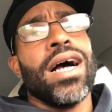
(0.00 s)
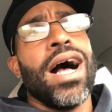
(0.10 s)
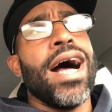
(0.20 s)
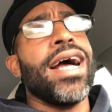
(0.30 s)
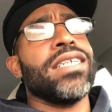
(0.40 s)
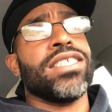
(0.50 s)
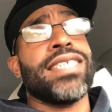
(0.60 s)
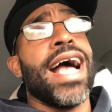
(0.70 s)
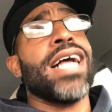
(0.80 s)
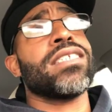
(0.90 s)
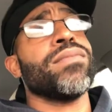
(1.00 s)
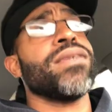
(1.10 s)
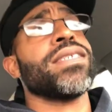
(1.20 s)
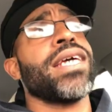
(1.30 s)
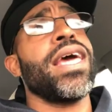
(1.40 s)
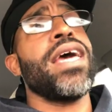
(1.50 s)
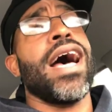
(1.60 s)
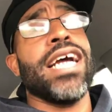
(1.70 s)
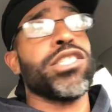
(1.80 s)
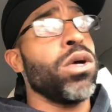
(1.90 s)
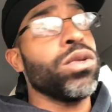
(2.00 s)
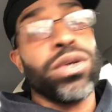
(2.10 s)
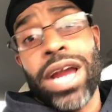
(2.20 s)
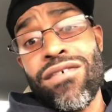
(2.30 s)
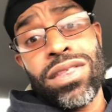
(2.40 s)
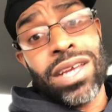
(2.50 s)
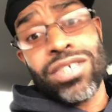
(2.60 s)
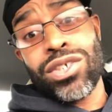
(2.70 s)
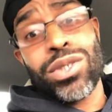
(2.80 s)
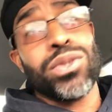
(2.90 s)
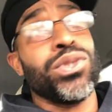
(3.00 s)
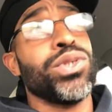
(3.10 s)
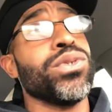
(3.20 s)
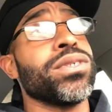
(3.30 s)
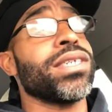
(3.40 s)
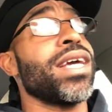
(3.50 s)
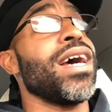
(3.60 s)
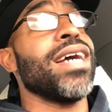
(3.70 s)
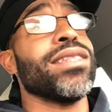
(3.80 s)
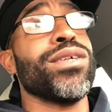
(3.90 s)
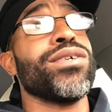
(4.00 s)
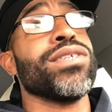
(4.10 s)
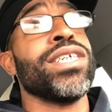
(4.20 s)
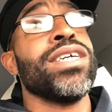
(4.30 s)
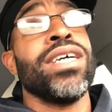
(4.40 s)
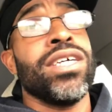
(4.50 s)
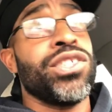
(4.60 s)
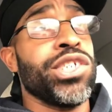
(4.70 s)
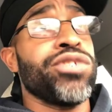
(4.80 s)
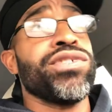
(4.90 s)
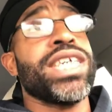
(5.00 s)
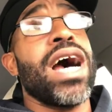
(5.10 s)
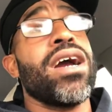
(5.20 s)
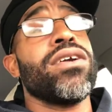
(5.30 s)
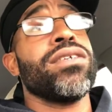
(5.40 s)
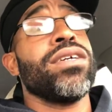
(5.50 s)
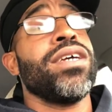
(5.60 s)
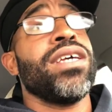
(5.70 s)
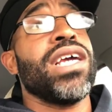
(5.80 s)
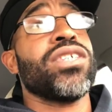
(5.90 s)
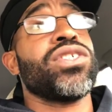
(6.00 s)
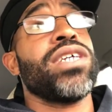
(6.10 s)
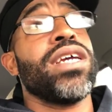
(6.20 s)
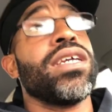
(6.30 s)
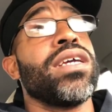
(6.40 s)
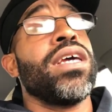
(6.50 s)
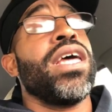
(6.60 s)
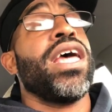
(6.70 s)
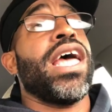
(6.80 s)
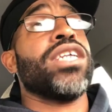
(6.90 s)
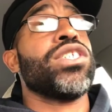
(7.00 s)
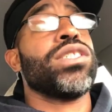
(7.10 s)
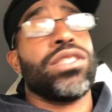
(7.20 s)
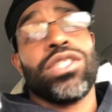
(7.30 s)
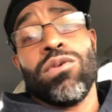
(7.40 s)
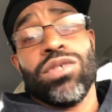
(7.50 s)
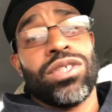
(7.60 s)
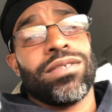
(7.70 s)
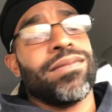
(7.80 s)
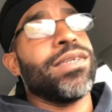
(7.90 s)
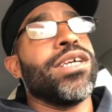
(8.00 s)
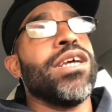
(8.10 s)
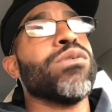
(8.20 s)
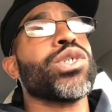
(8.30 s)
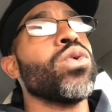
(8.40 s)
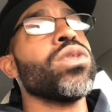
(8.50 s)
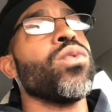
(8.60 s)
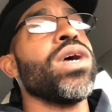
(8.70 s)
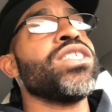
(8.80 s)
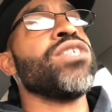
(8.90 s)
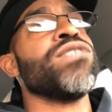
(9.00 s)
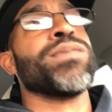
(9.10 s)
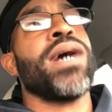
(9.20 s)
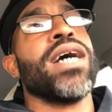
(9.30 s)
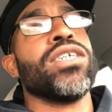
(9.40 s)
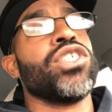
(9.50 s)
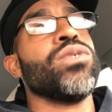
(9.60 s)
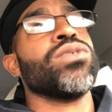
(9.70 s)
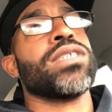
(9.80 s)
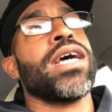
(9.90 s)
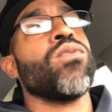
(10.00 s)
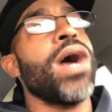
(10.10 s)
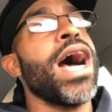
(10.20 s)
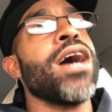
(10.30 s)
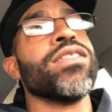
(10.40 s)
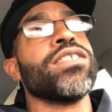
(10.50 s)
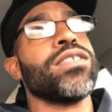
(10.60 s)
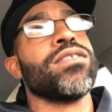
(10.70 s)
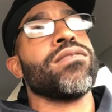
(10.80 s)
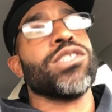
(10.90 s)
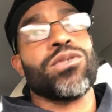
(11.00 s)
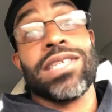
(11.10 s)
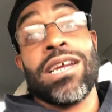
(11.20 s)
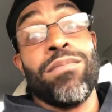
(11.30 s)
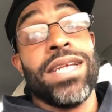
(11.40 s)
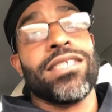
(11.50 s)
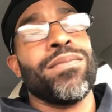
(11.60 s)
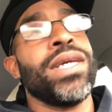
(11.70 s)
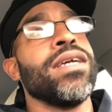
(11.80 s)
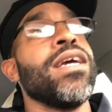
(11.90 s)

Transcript: I just asked them, I was like, hey, I told her everything I just told you too. I was like, hey, I literally just retired yesterday. And it was cool the way she responded. She was like, wow, this is like meant to be.